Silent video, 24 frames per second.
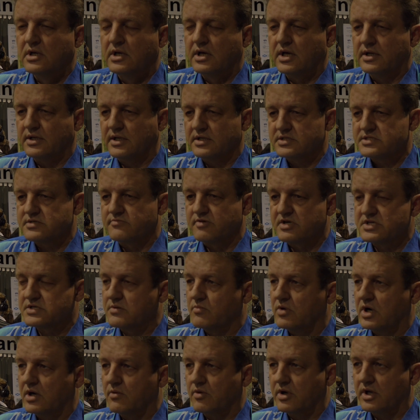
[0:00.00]
And that's the reason
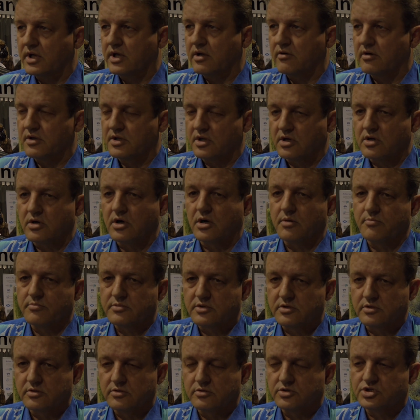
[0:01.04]
why we're here at the COP,
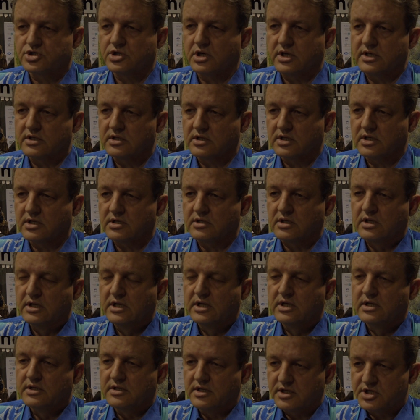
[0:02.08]
to try to get
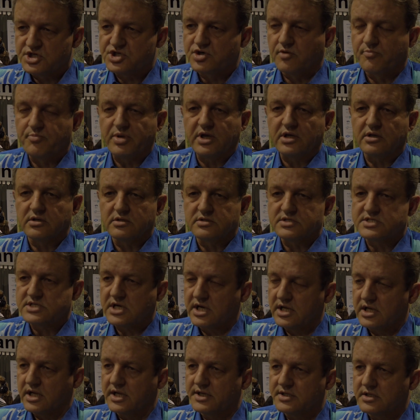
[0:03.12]
the issue of peatlands
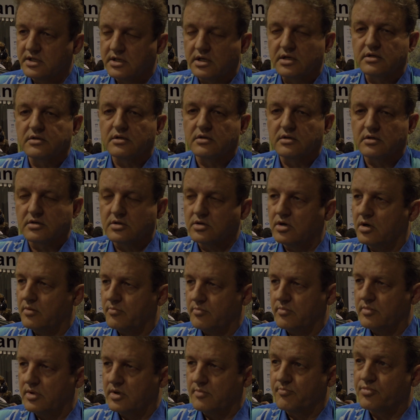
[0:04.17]
highlighted into the COP
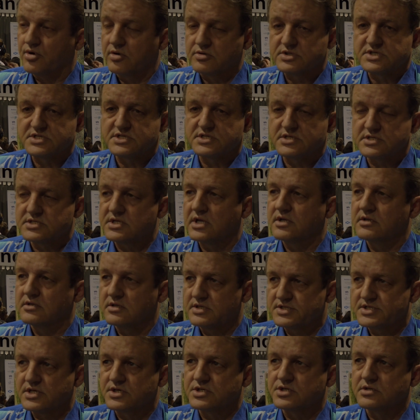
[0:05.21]
processes and
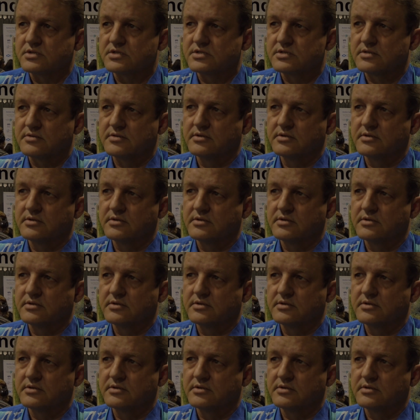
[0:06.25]
decisions.